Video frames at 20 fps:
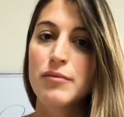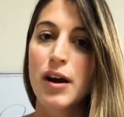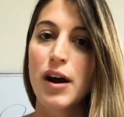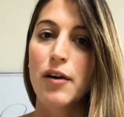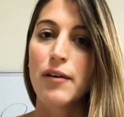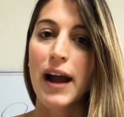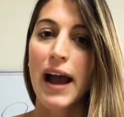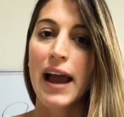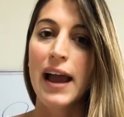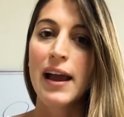
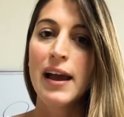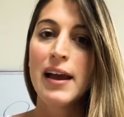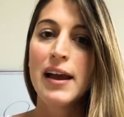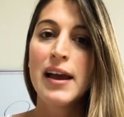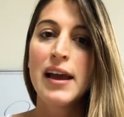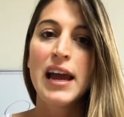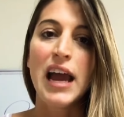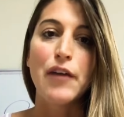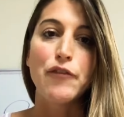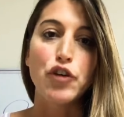Okay?
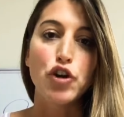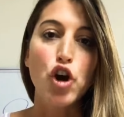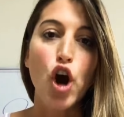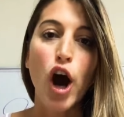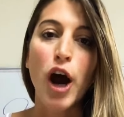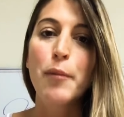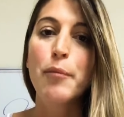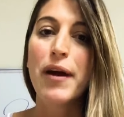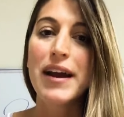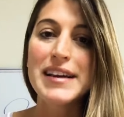If your
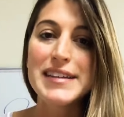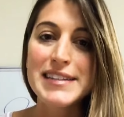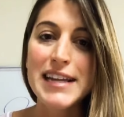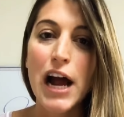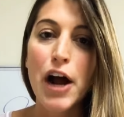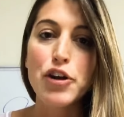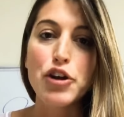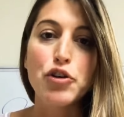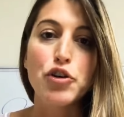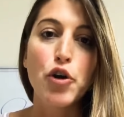car breaks
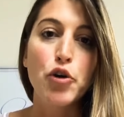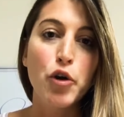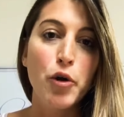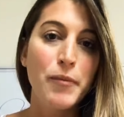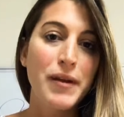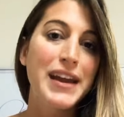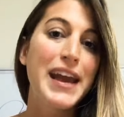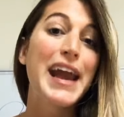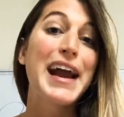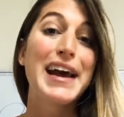down, you go to a
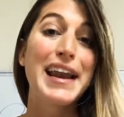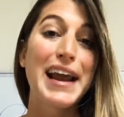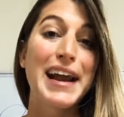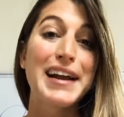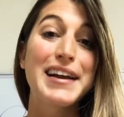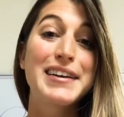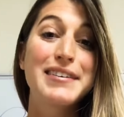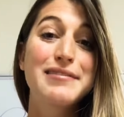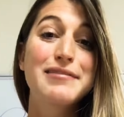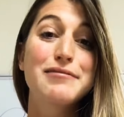mechanic,
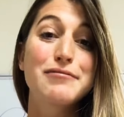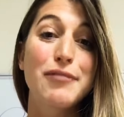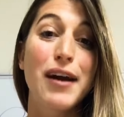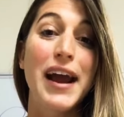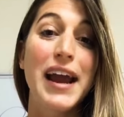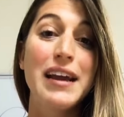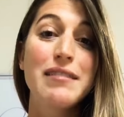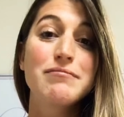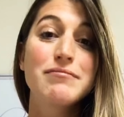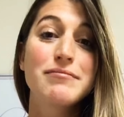
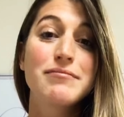right?